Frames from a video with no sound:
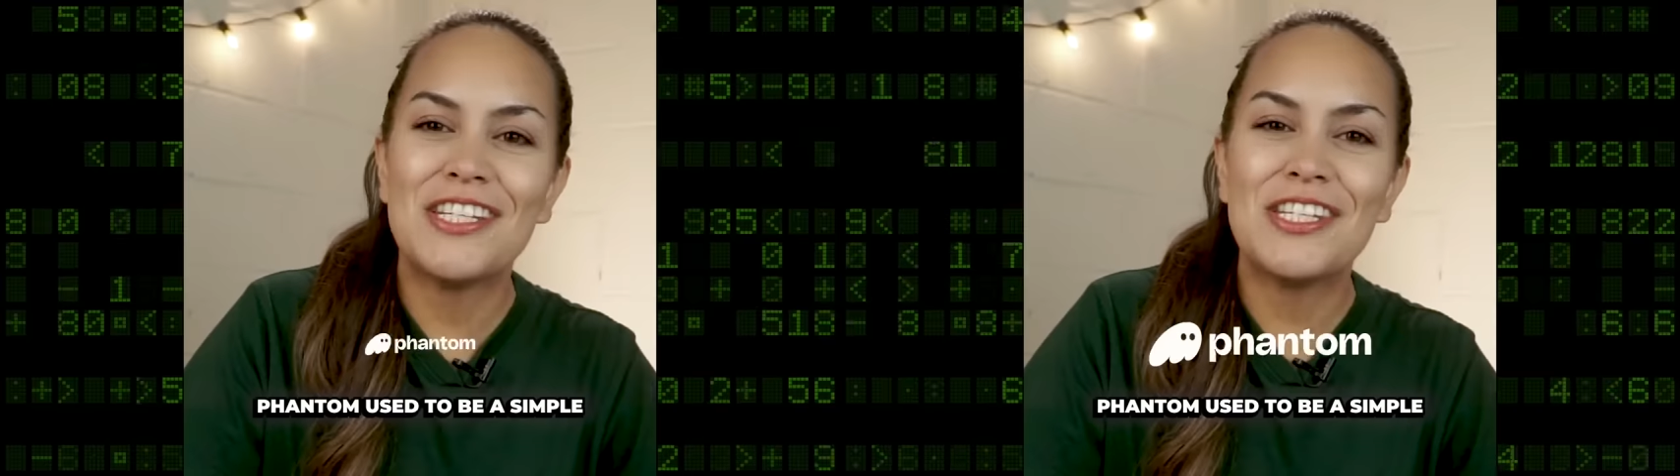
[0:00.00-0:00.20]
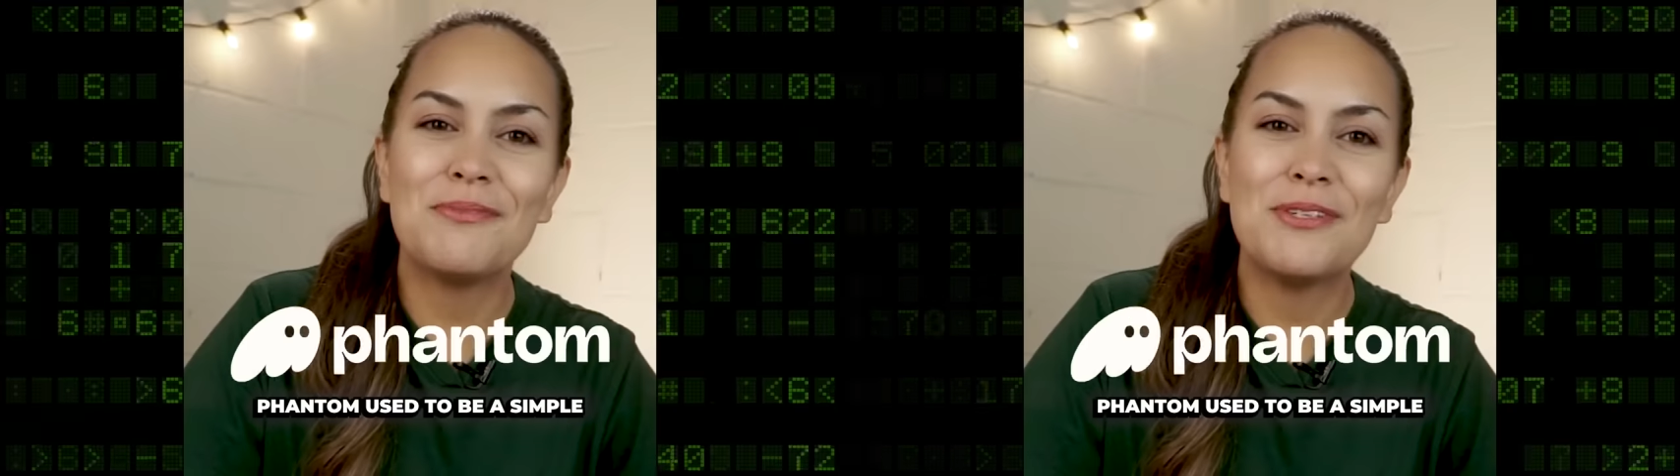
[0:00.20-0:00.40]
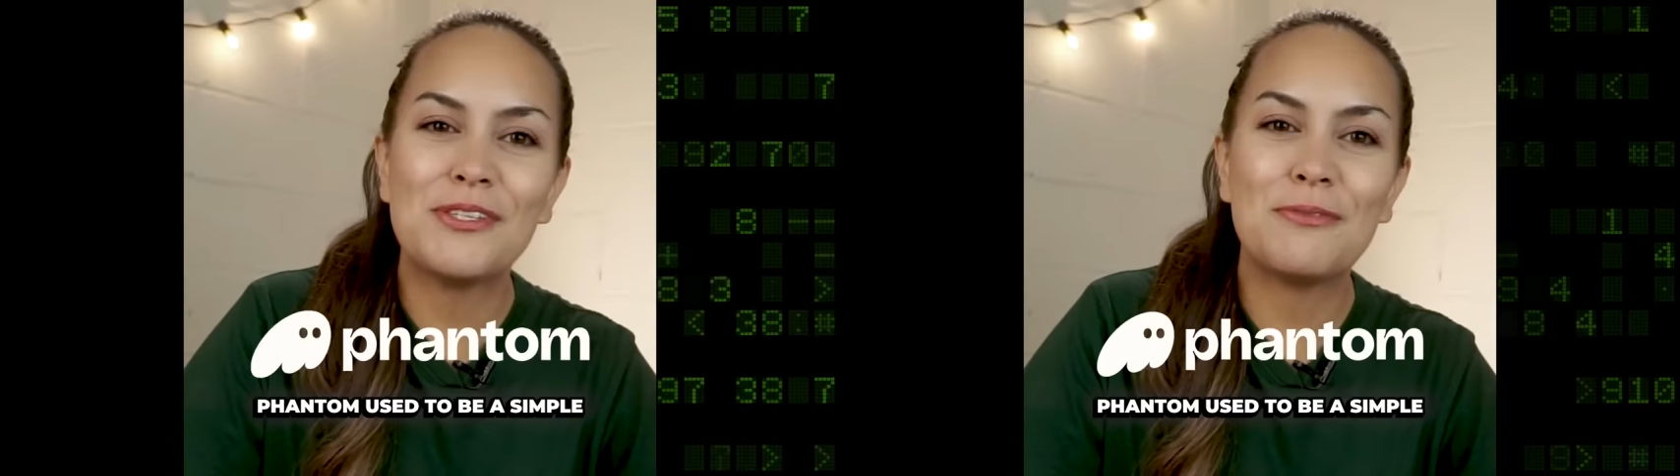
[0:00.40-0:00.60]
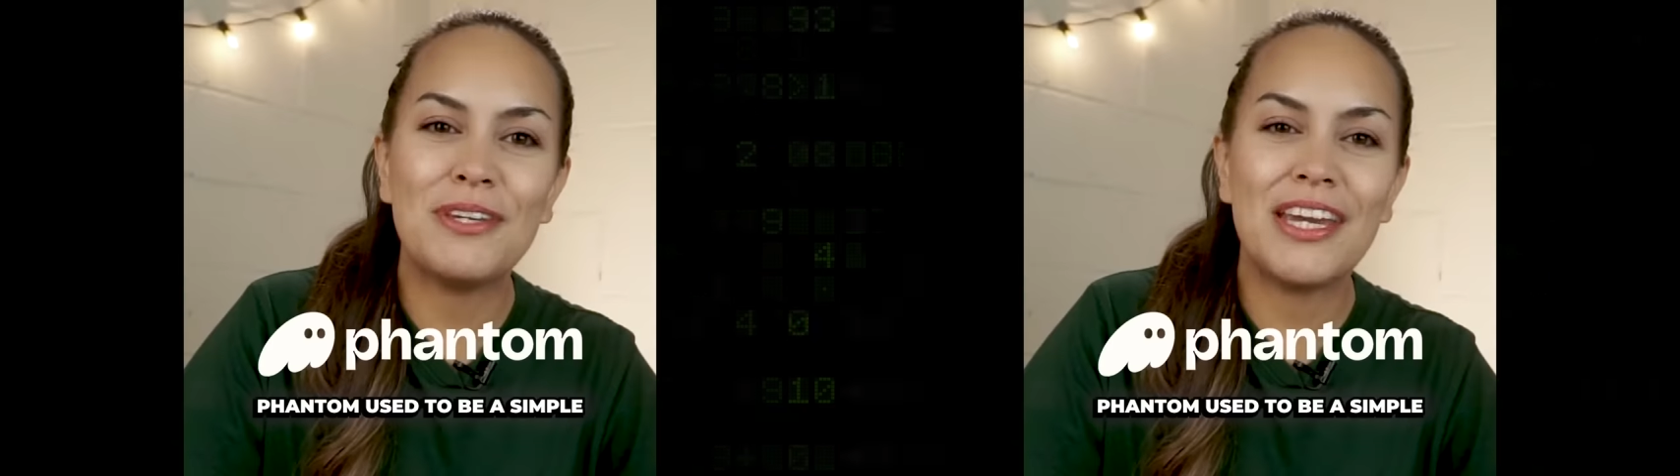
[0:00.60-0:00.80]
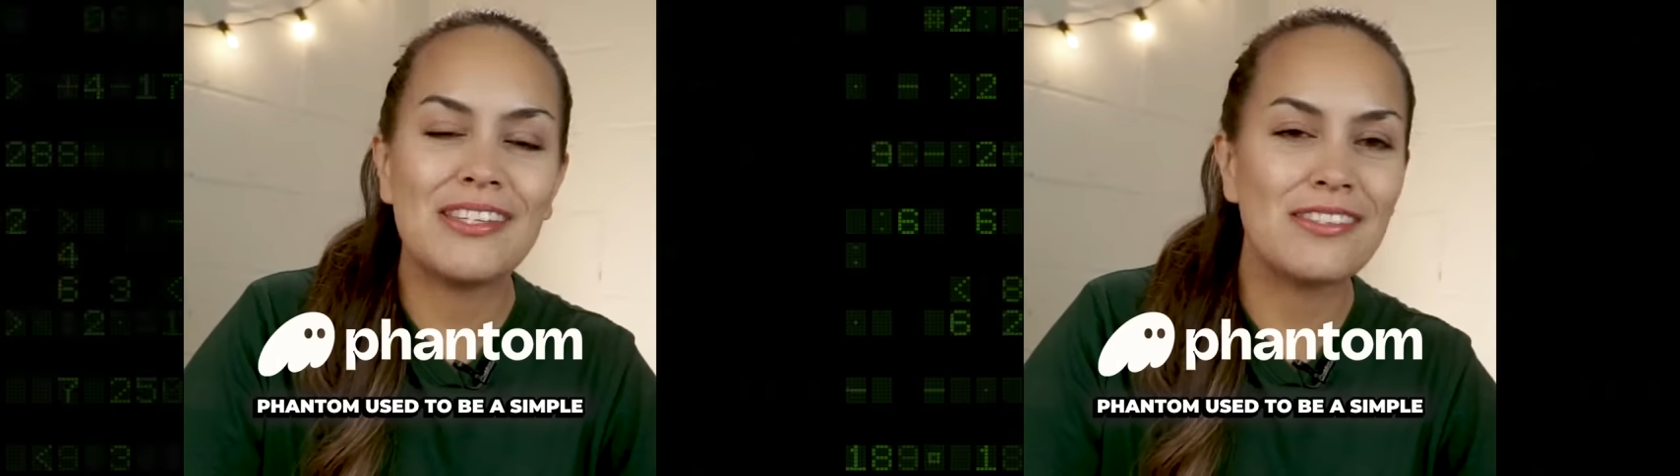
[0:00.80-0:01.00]
Phantom used to
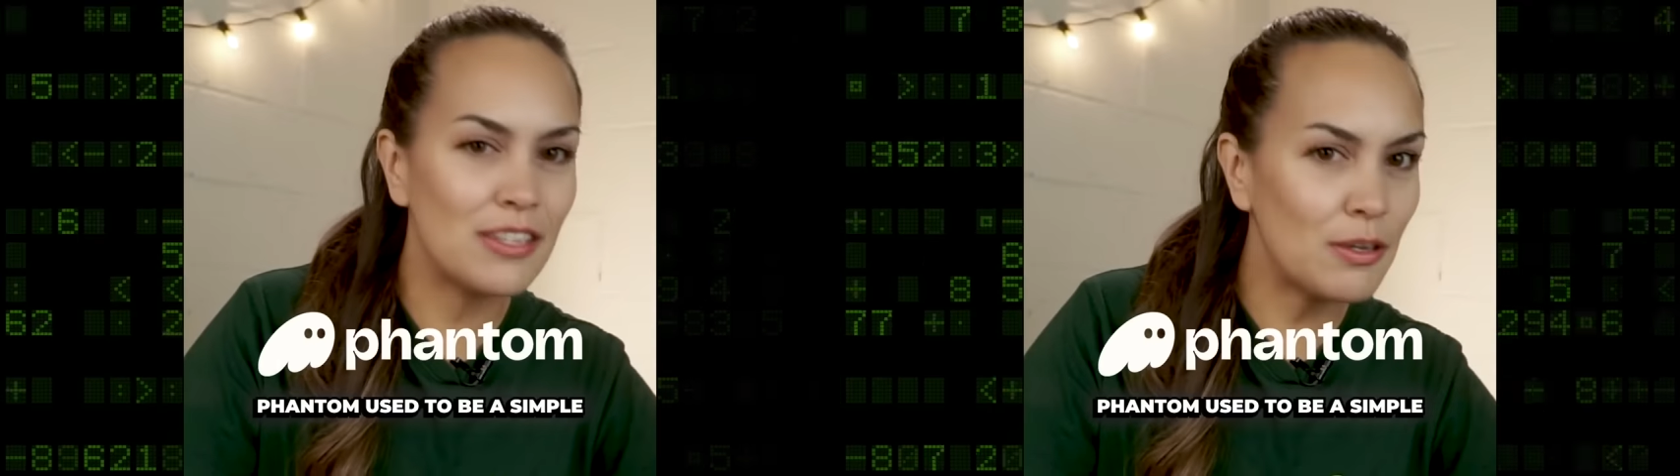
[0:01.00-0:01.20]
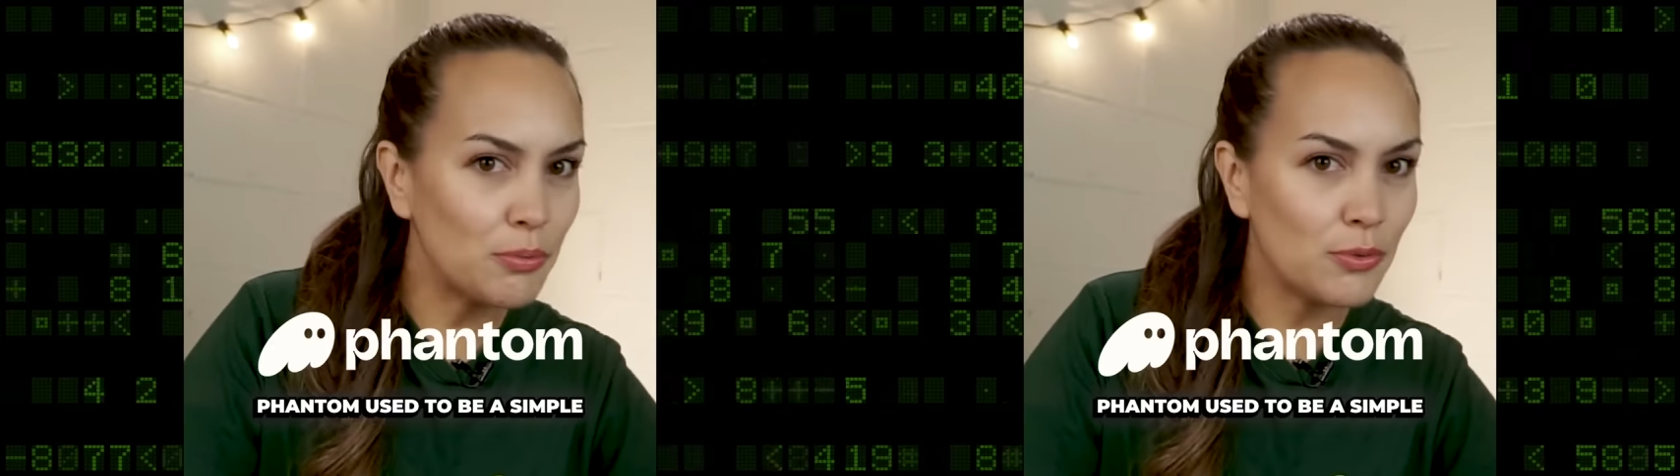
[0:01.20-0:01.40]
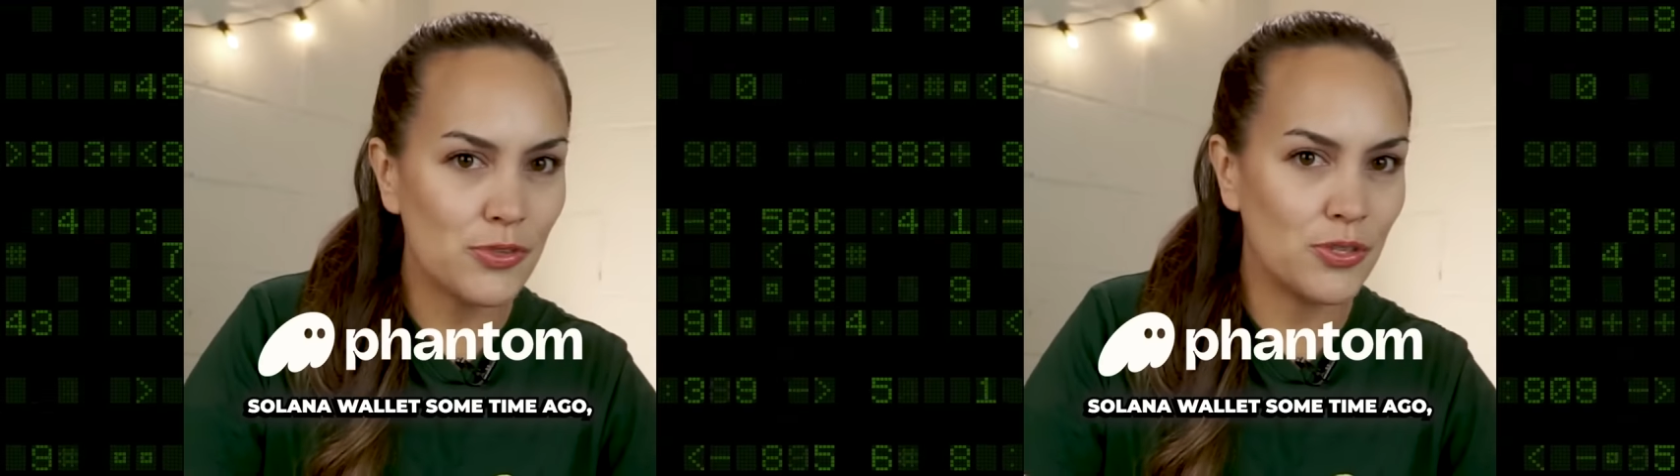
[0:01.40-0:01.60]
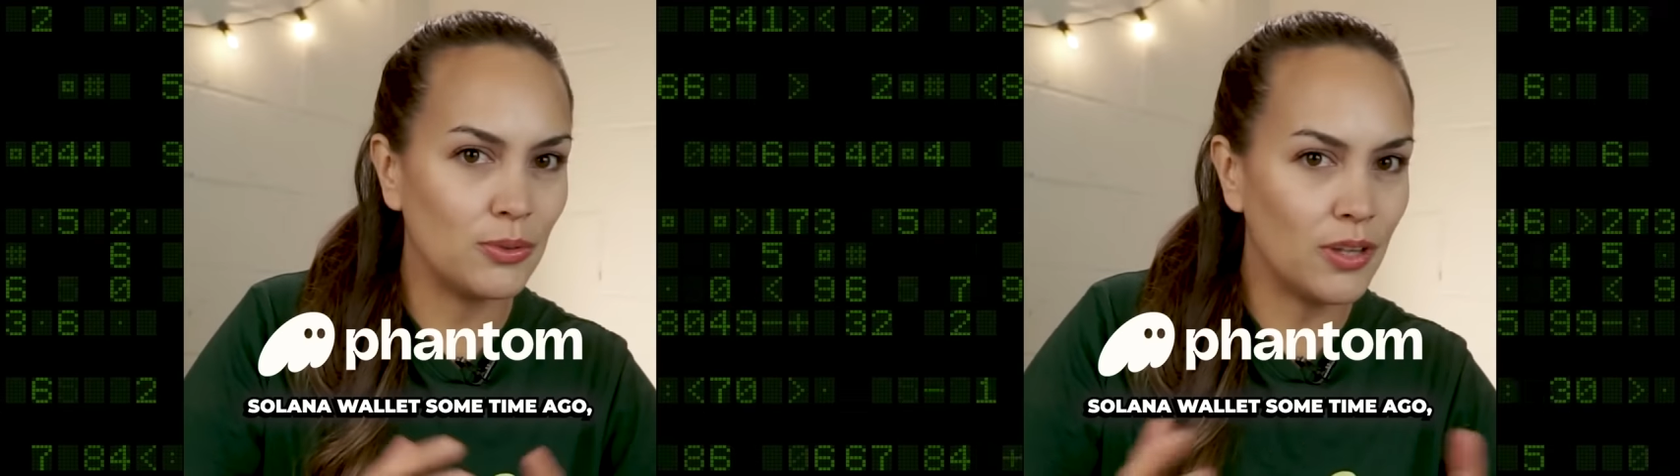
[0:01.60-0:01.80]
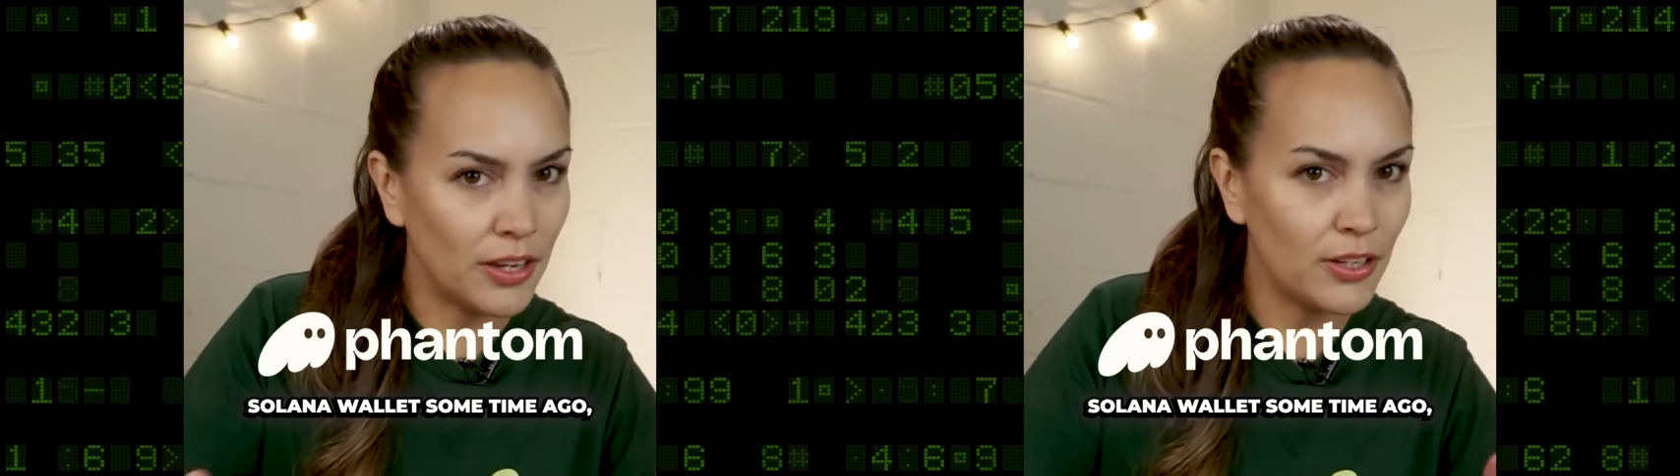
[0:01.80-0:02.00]
be a simple
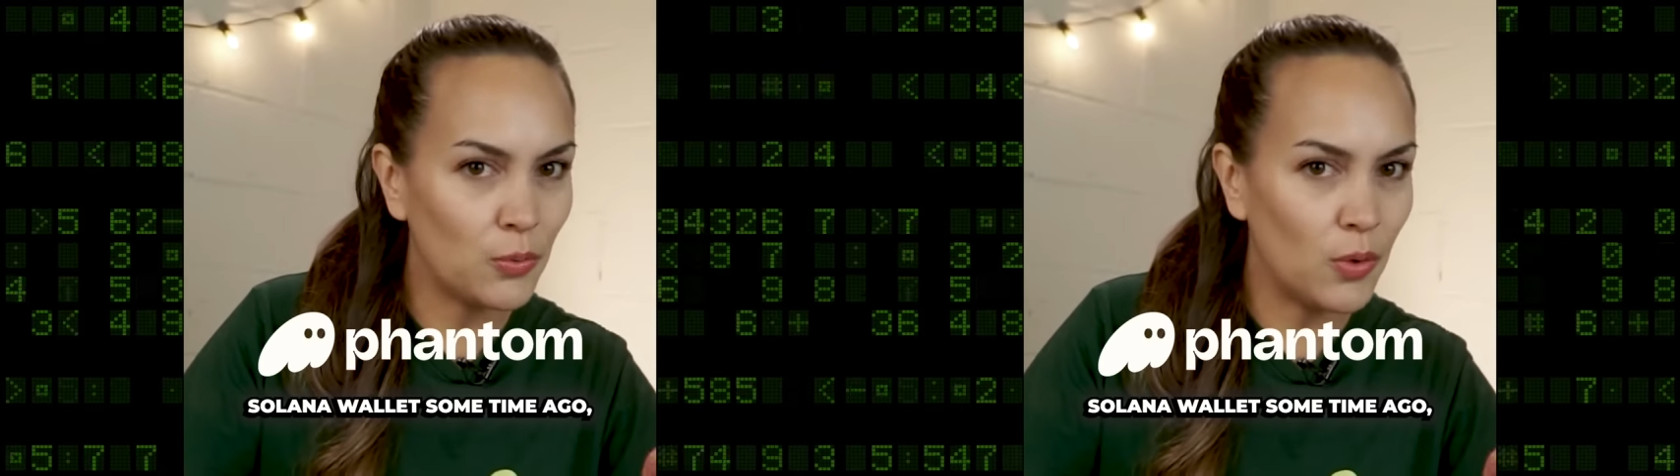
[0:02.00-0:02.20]
Solana